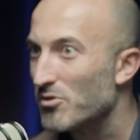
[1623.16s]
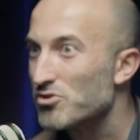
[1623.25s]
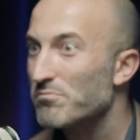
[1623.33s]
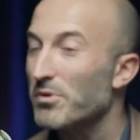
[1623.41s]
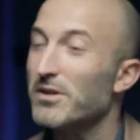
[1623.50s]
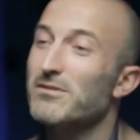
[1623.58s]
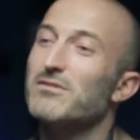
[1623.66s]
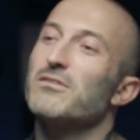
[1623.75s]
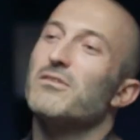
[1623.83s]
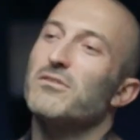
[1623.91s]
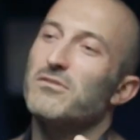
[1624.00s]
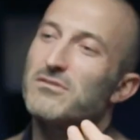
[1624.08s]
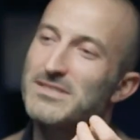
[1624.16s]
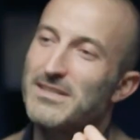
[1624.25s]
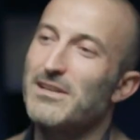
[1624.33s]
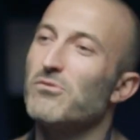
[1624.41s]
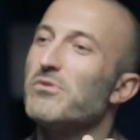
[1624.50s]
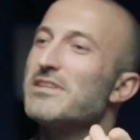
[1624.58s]
much, but
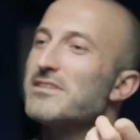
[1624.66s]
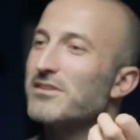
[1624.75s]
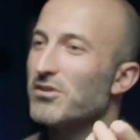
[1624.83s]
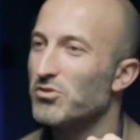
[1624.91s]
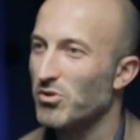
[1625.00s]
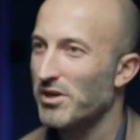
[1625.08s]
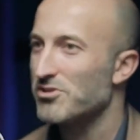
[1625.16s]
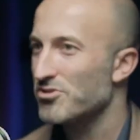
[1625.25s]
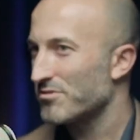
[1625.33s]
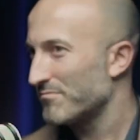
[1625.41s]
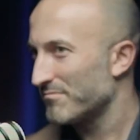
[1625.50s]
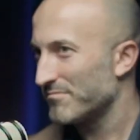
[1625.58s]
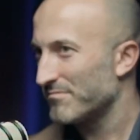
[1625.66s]
still with knowledge.